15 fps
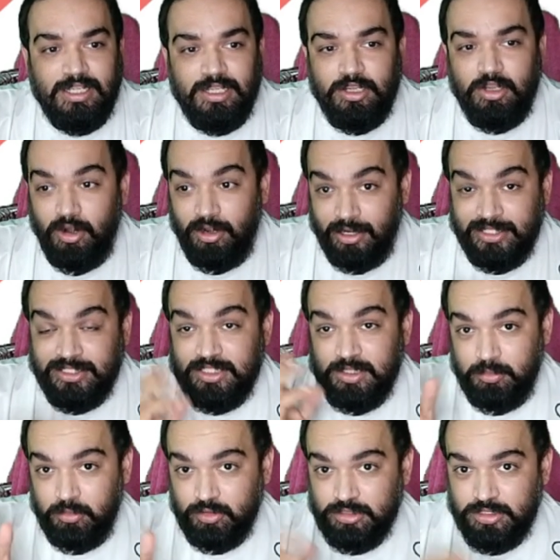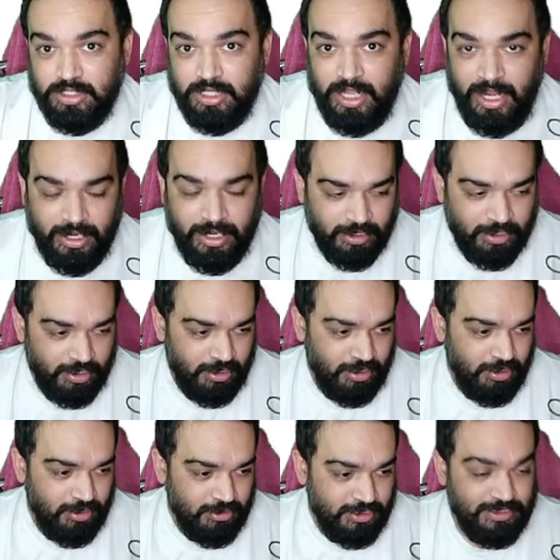called InstaPost, and
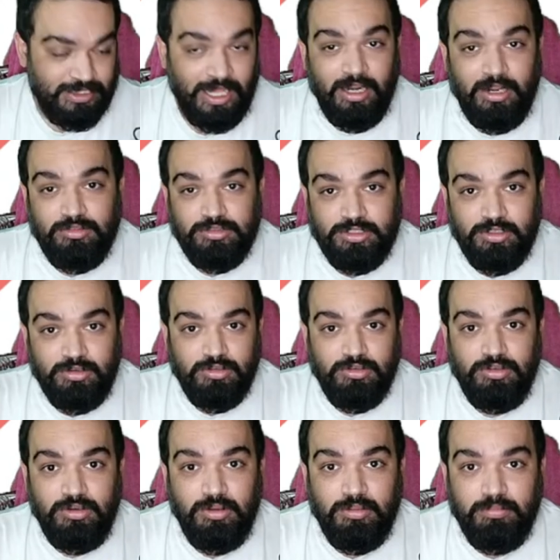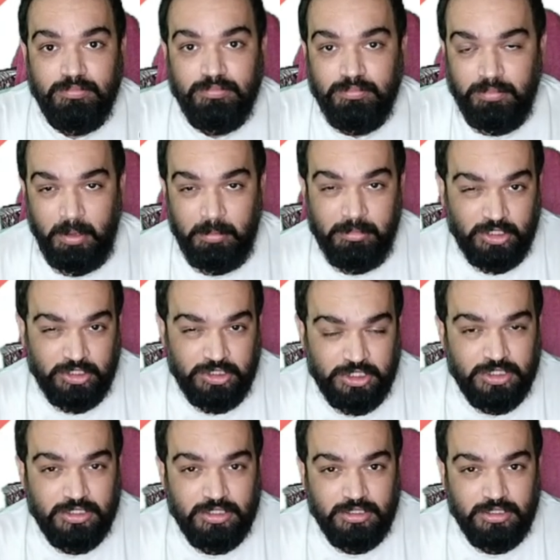this allows you to publish